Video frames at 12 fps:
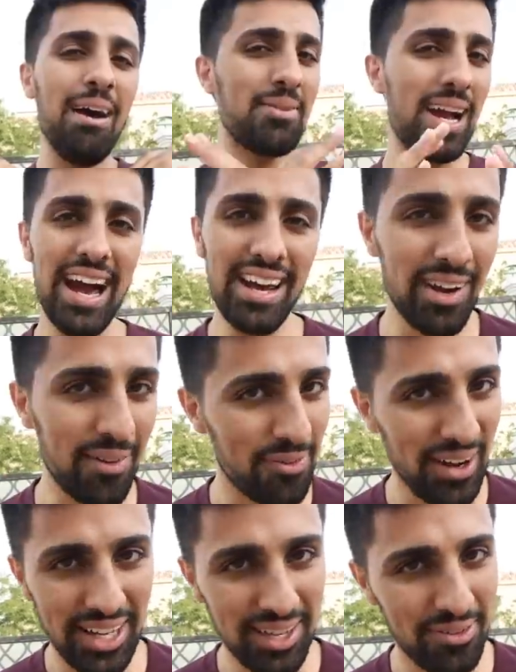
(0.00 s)
I'm kind of
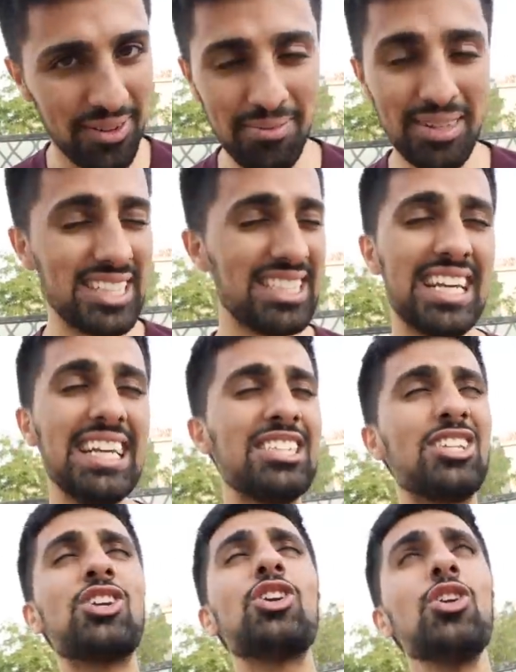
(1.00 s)
afraid of him because he's
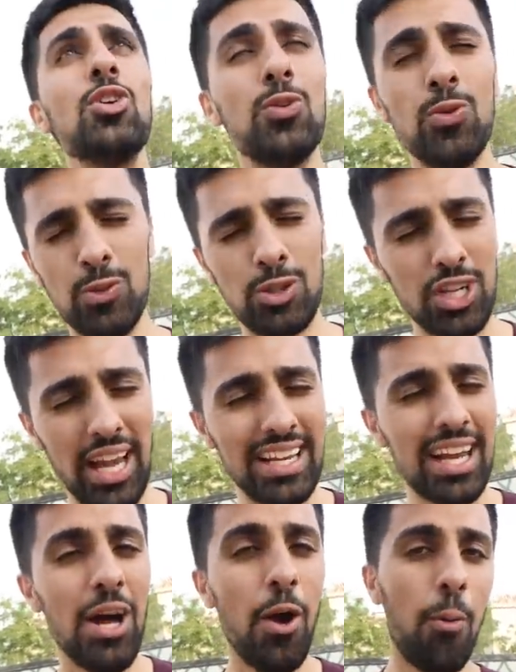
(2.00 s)
huge.
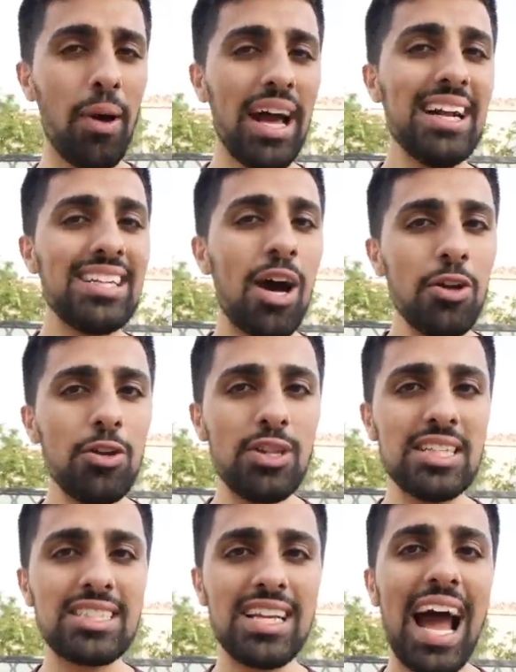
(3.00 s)
Like, when I tell you
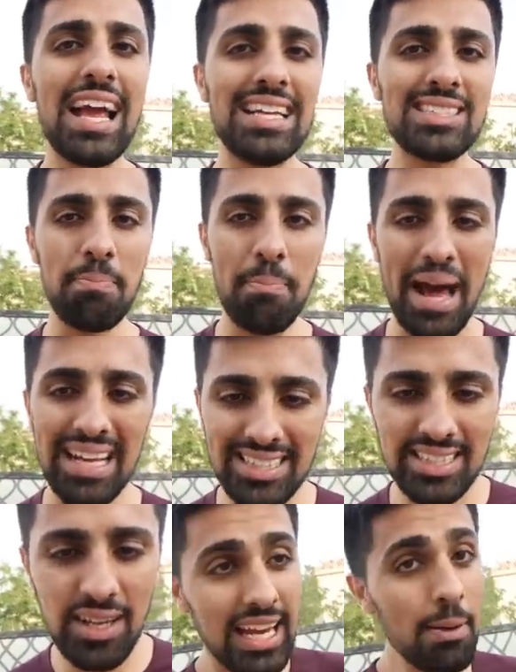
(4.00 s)
this guy is
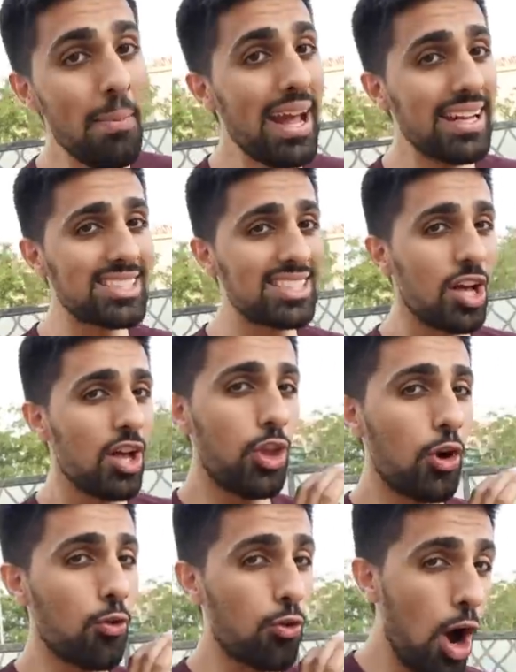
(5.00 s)
massive, he makes
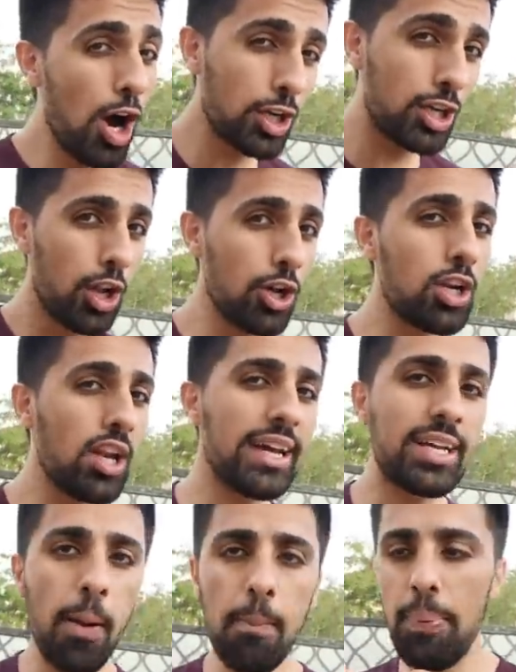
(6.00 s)
The Rock look
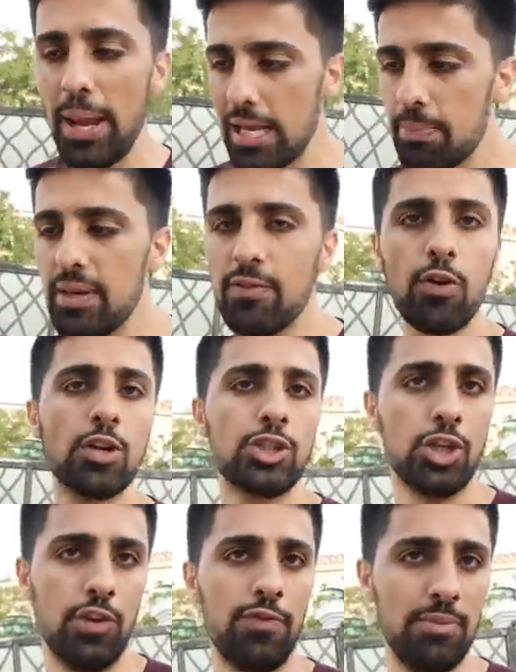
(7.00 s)
like a baby
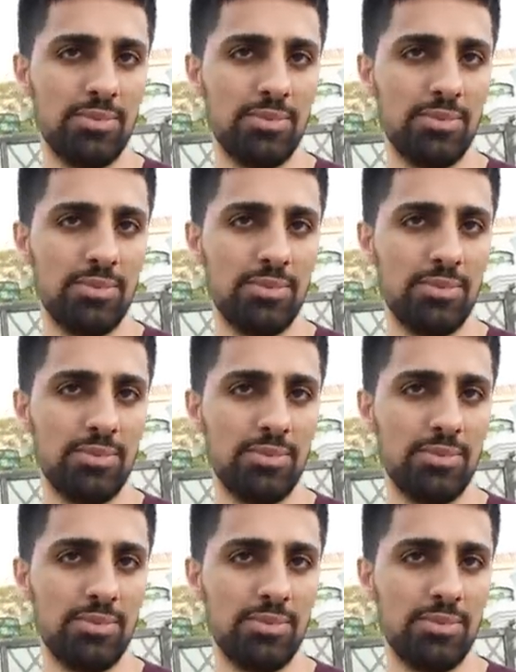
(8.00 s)
version of